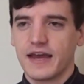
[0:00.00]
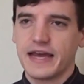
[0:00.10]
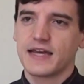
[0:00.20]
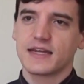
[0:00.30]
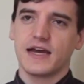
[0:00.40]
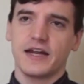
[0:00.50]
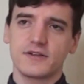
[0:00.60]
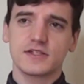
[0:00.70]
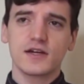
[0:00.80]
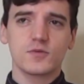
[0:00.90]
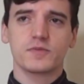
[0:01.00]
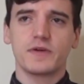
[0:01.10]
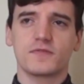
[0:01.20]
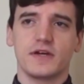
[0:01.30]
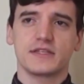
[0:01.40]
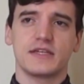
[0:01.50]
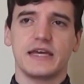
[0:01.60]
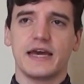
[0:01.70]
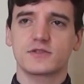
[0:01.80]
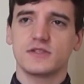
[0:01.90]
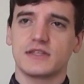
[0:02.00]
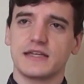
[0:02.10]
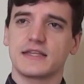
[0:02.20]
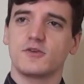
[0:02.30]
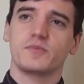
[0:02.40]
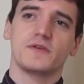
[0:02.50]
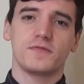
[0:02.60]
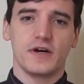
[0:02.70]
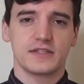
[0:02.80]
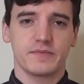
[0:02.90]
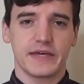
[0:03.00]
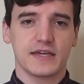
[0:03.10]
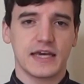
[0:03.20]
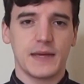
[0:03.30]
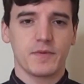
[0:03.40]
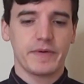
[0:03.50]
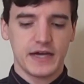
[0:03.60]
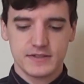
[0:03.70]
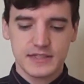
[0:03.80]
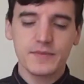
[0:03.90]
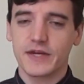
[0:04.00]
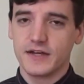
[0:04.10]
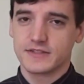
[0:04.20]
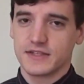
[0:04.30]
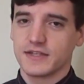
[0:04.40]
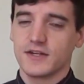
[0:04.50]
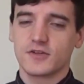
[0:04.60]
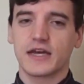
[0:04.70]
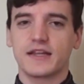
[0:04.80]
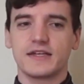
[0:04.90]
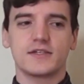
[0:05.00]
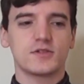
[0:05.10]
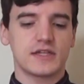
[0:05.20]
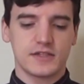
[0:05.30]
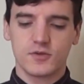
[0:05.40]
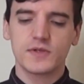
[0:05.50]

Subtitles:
And I was talking with my friend, and he actually thought that it would be fun to make a game about demon hunting, you know, kind of like ghost hunting.